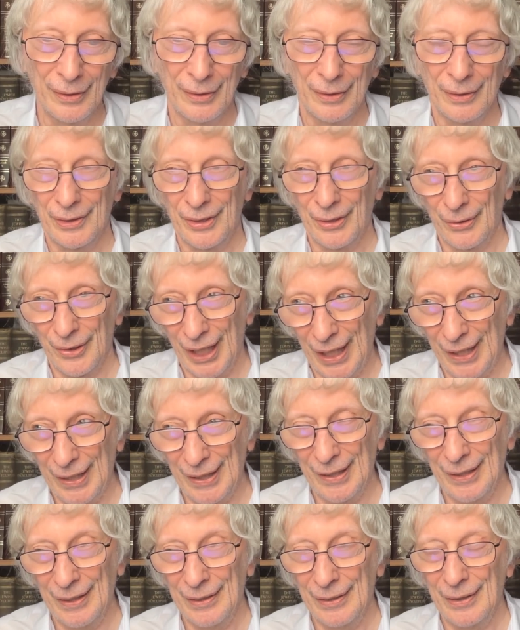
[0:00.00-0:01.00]
So
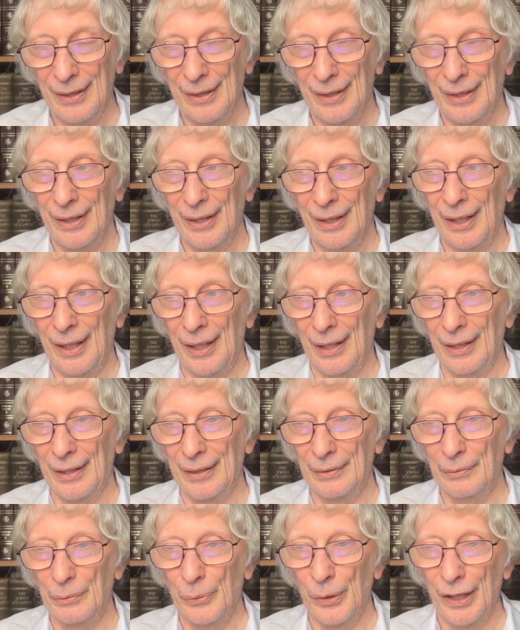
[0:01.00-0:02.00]
then
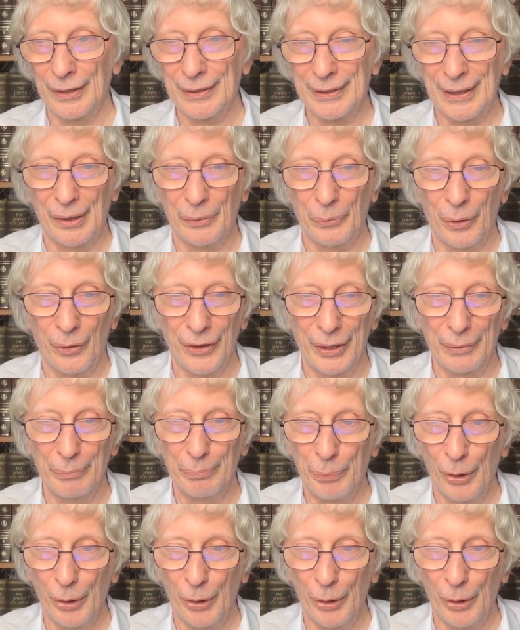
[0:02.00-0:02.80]
I worked out what the